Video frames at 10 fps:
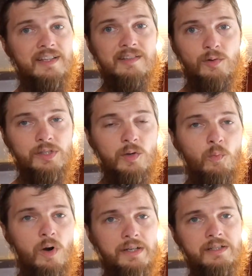is only
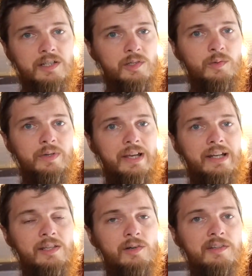one coat
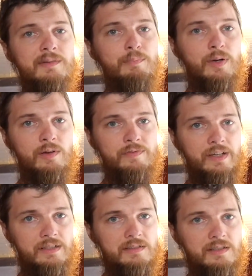and it looks
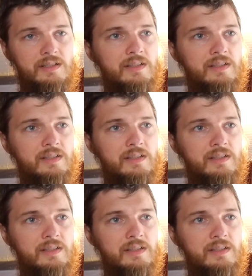perfect.